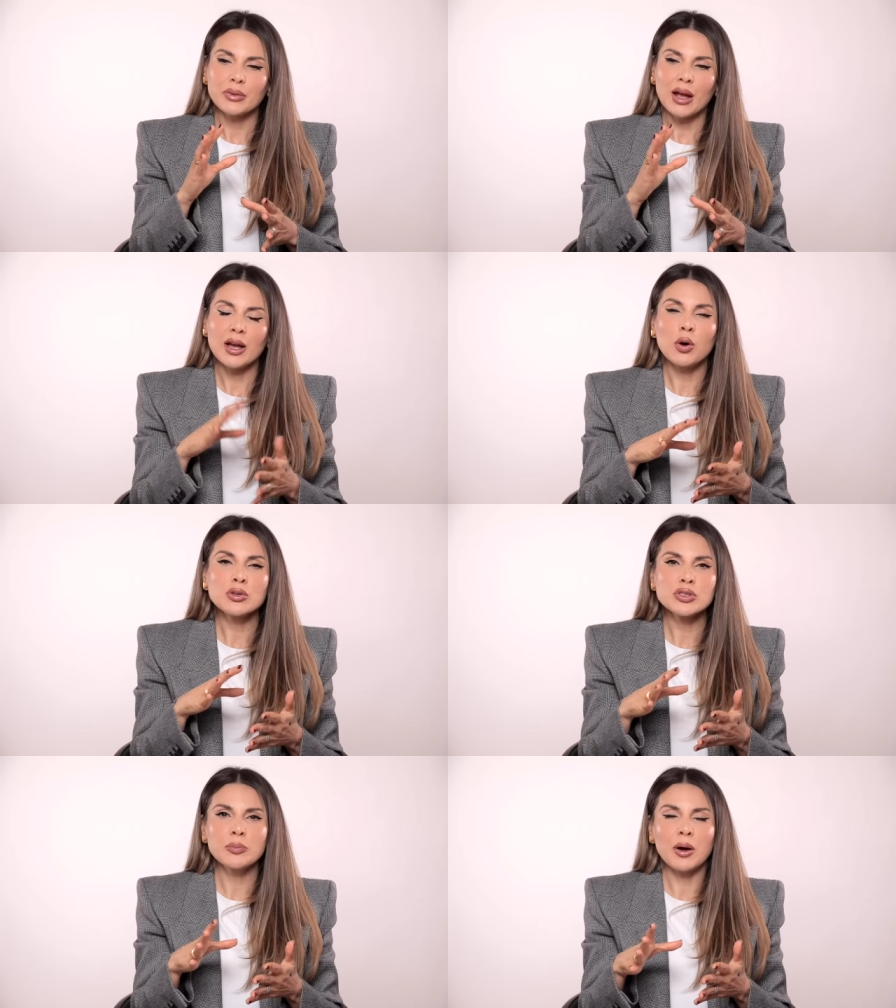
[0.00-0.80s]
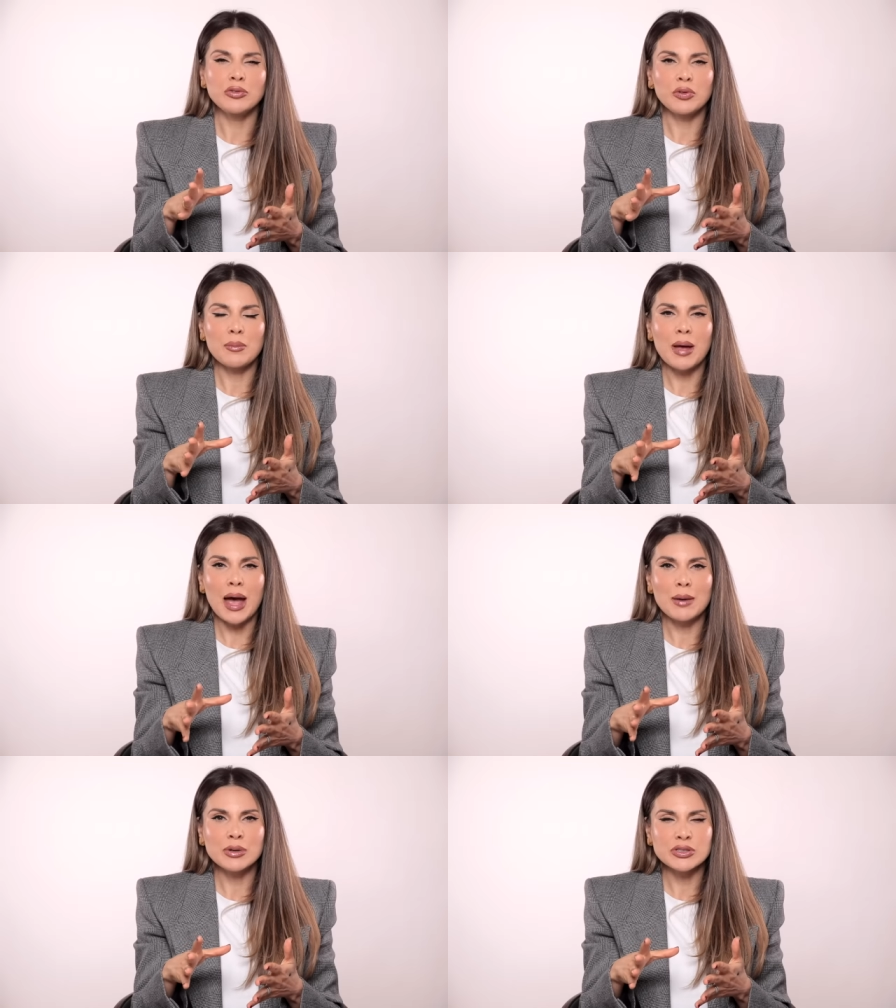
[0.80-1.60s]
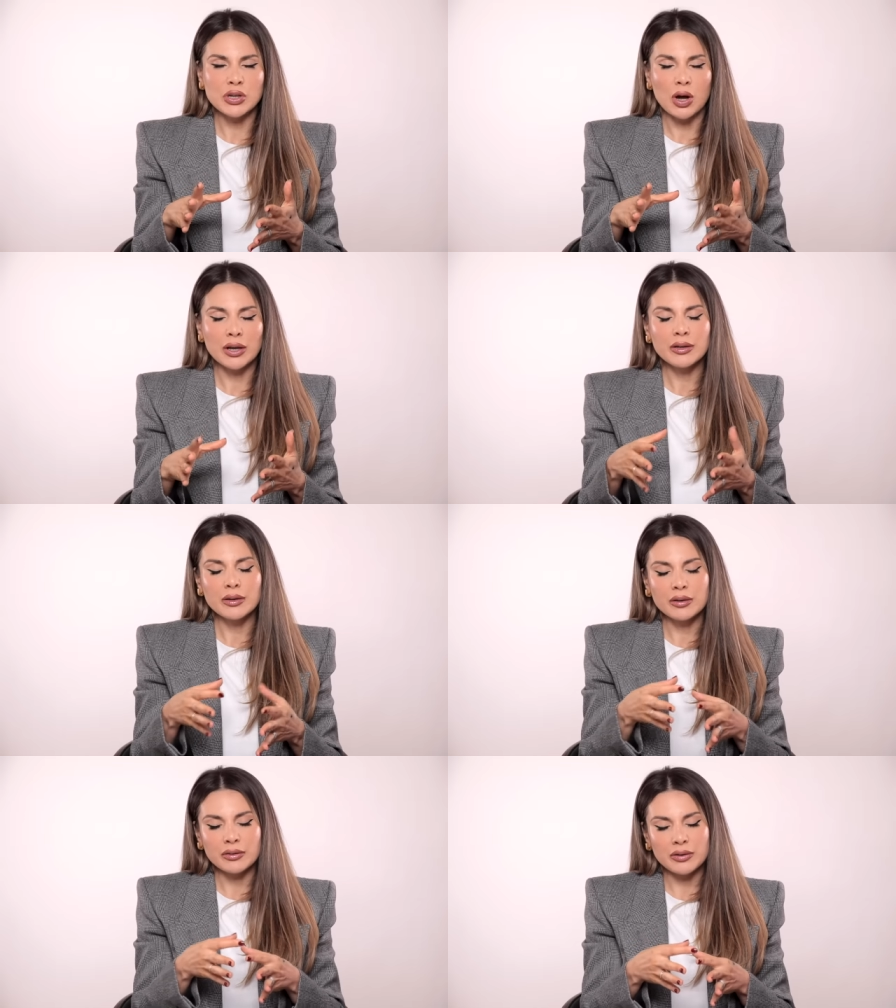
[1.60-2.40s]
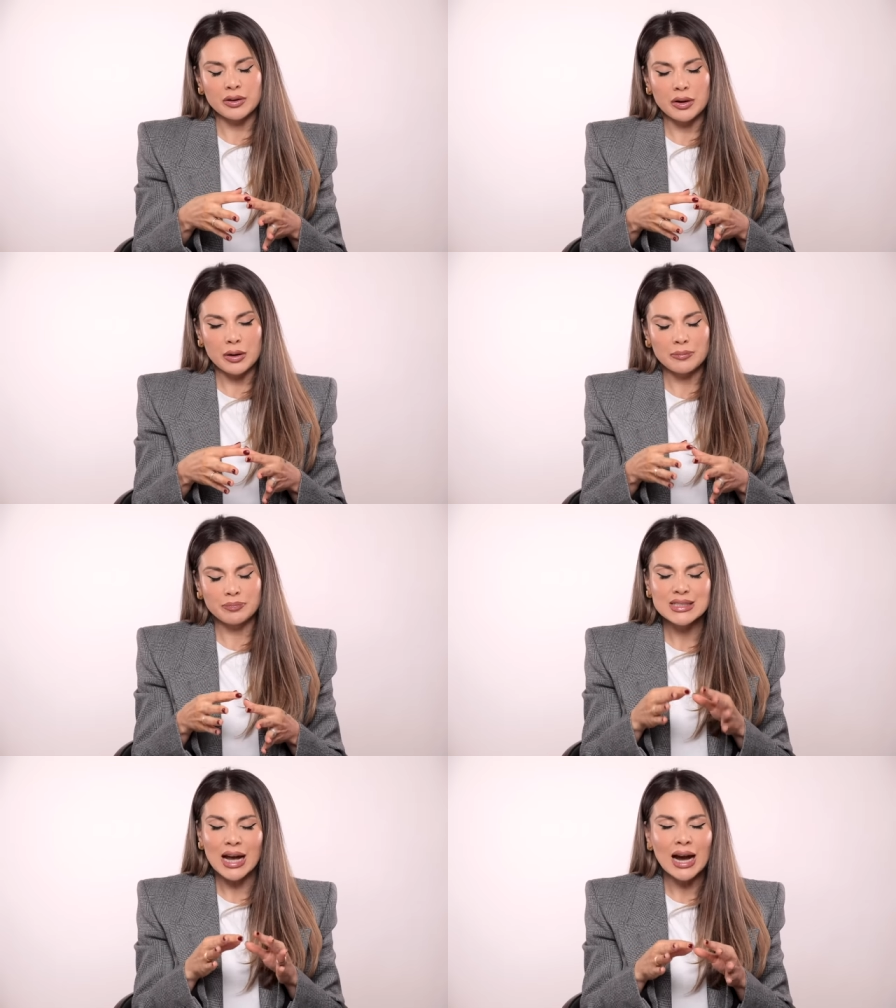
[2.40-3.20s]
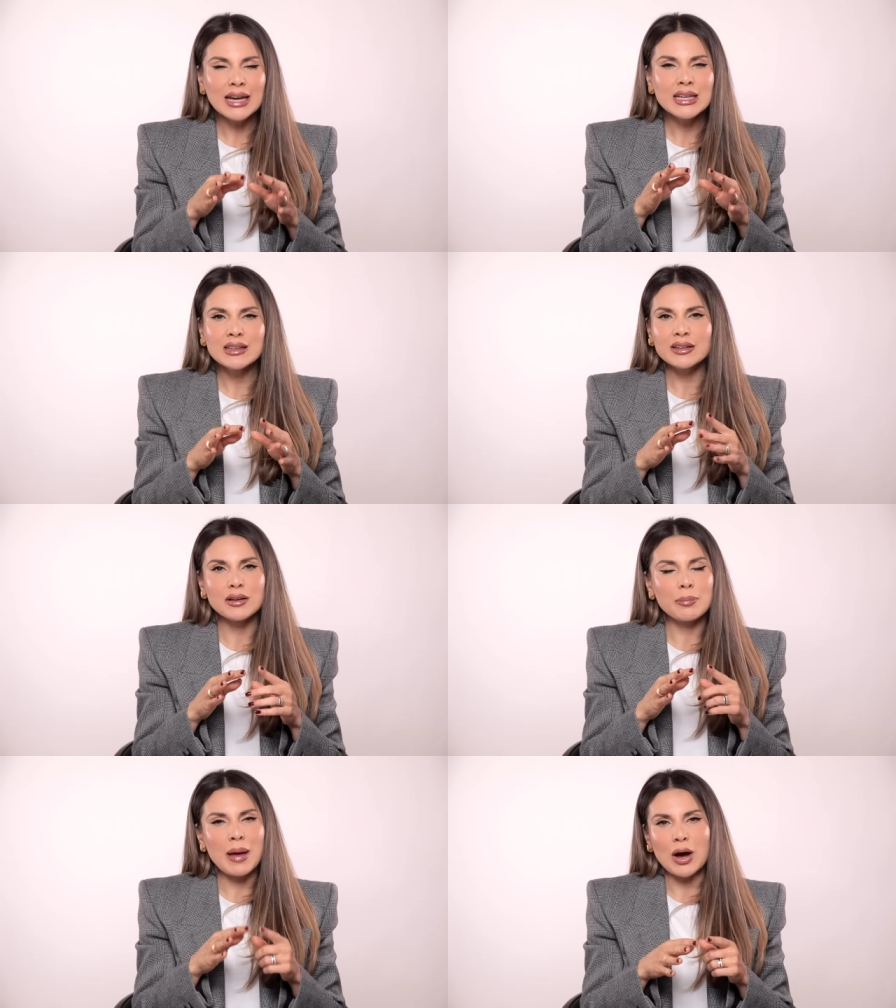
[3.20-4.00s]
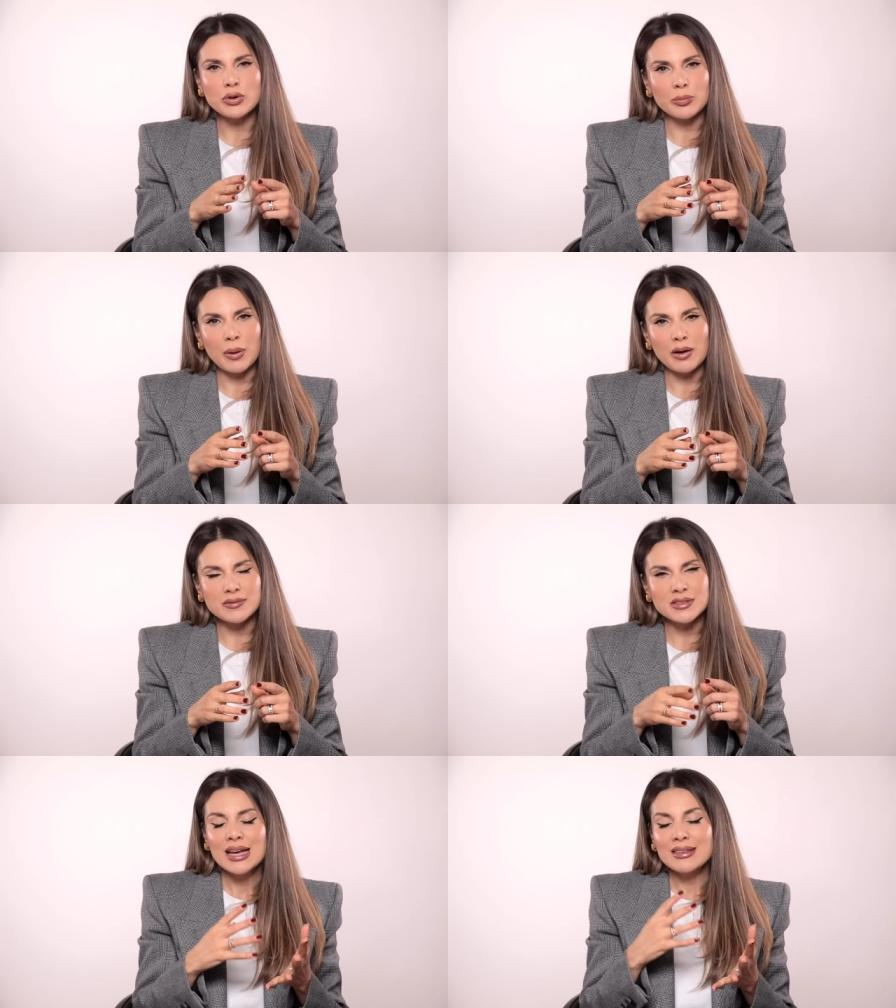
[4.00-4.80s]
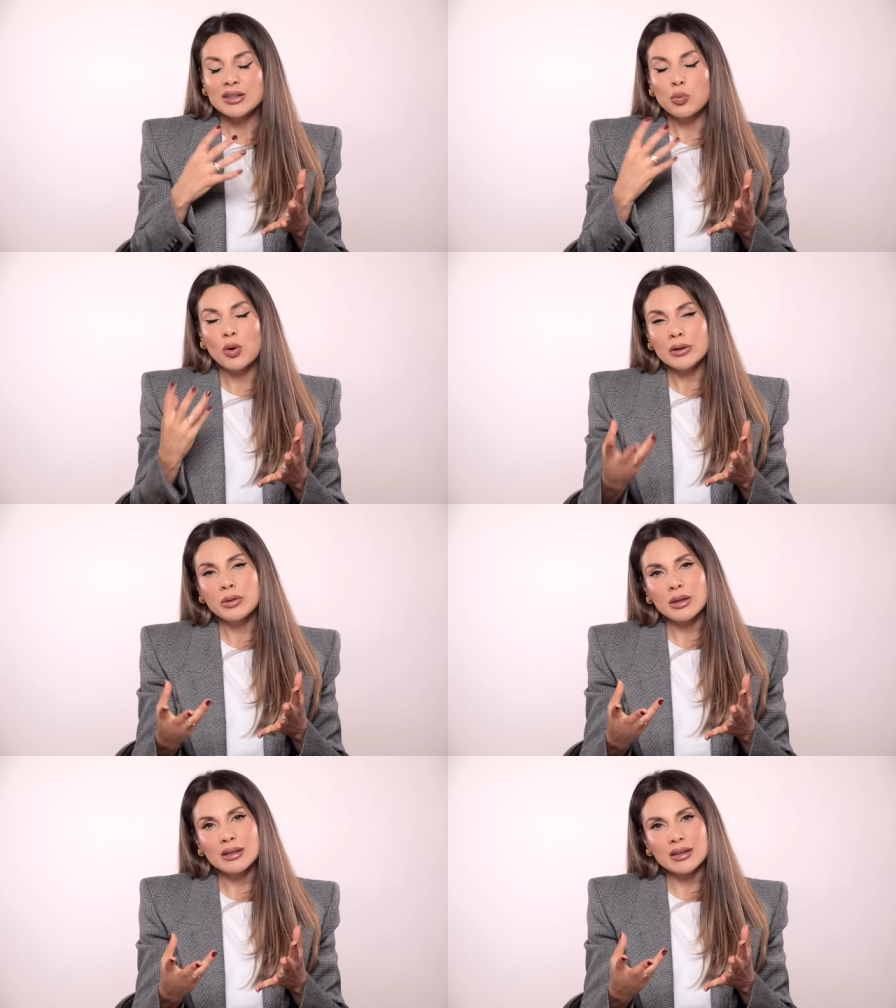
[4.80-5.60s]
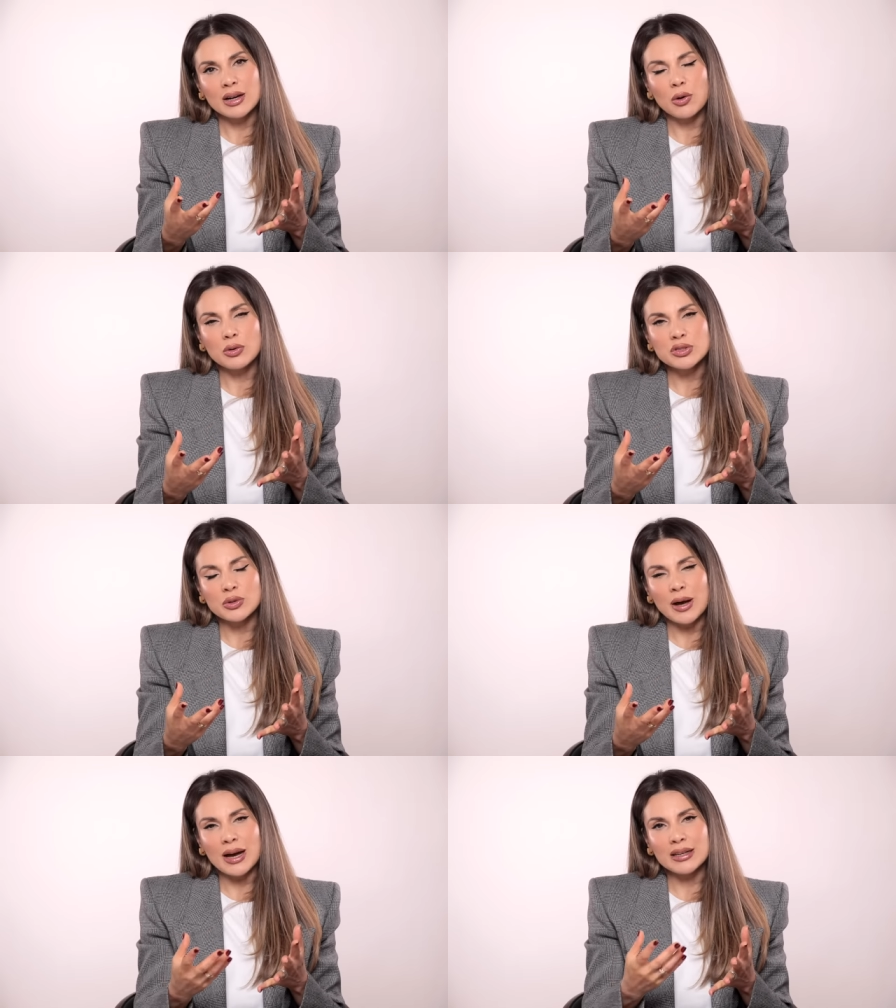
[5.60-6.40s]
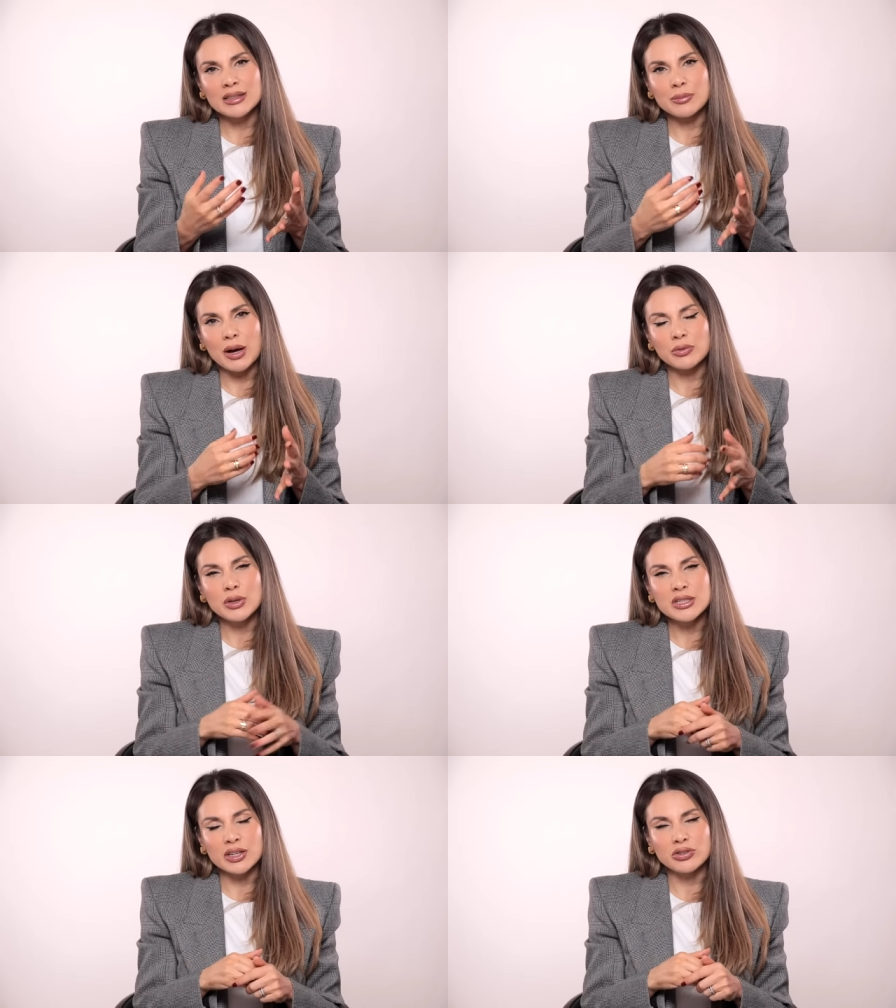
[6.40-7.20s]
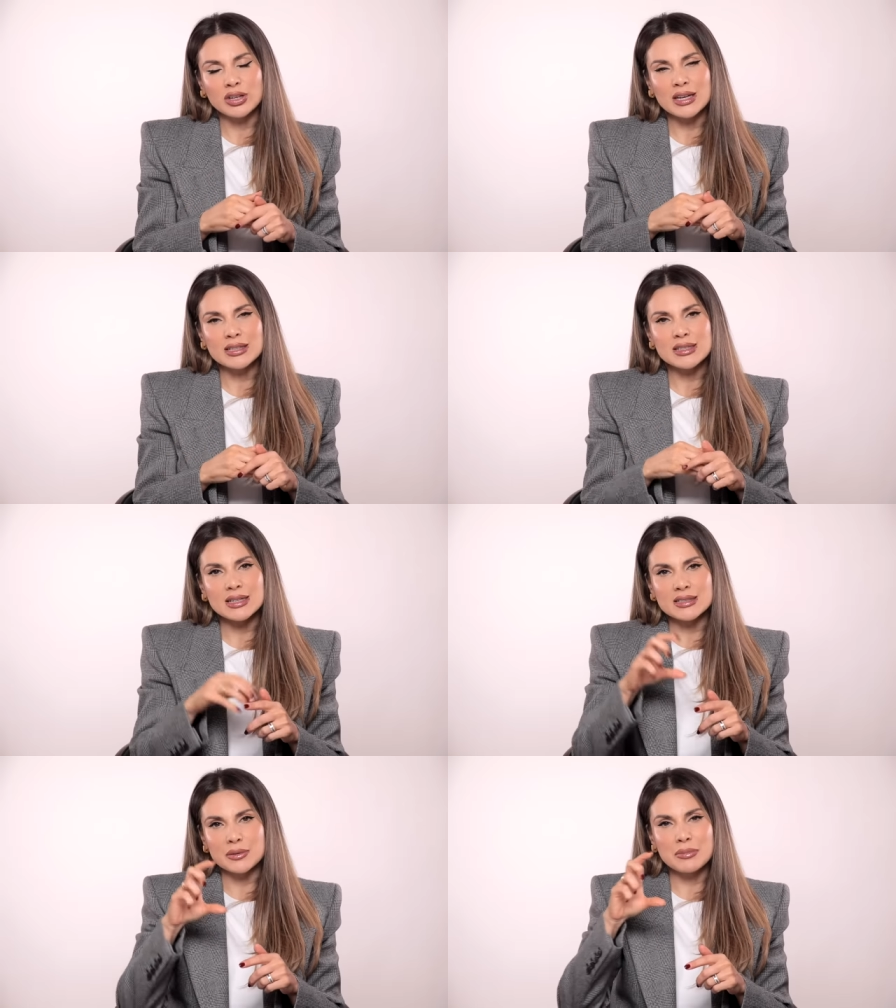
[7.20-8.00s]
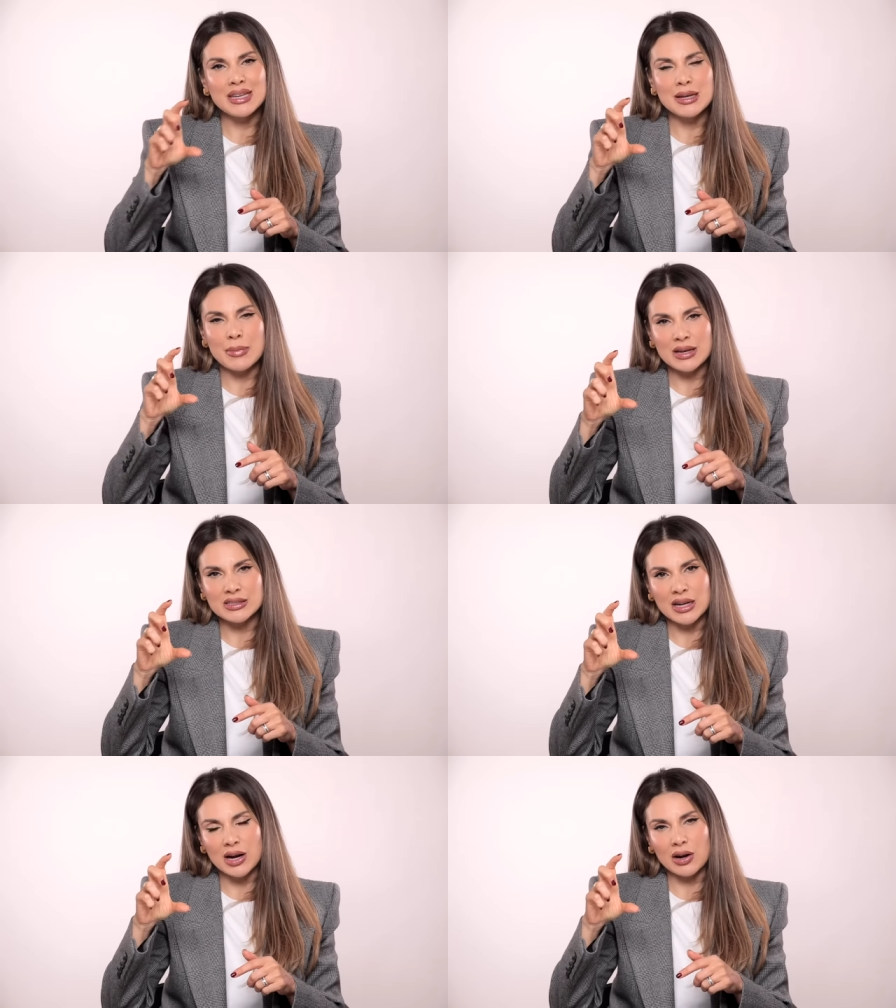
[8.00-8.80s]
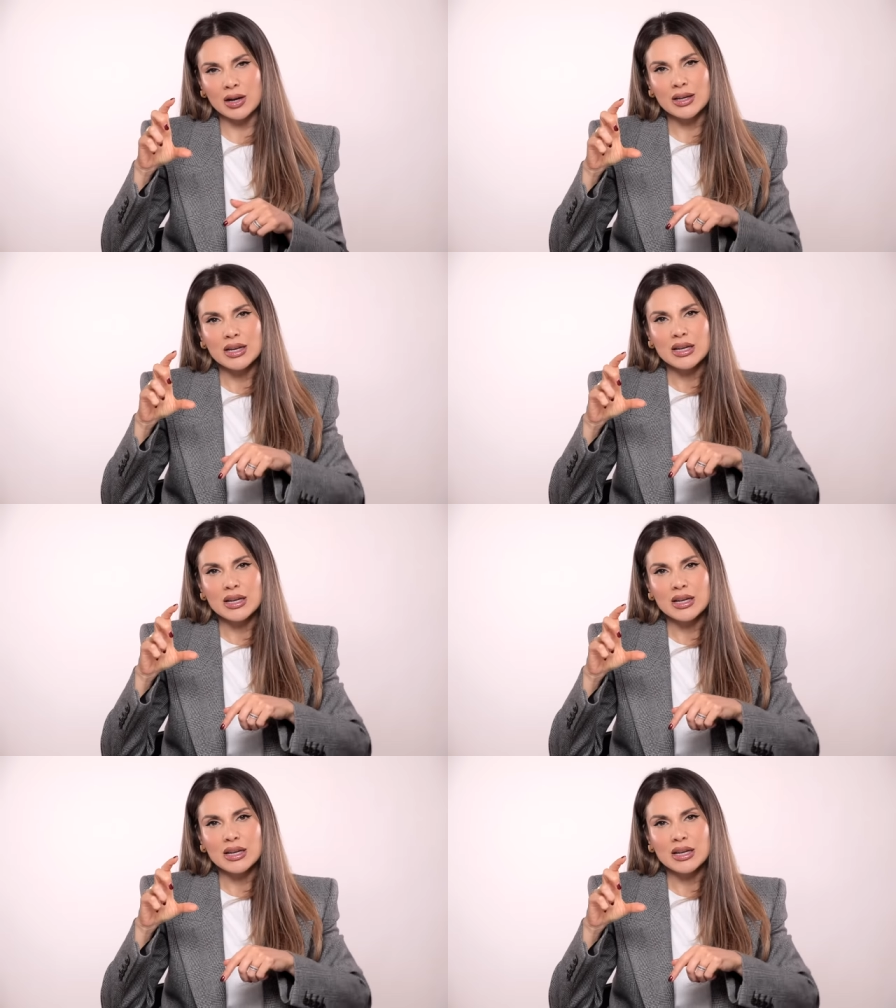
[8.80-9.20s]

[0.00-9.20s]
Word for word: I also bought from Amazon the tiny little powder puffs. And then one thing that I also add in my retouch kit is a mini mascara.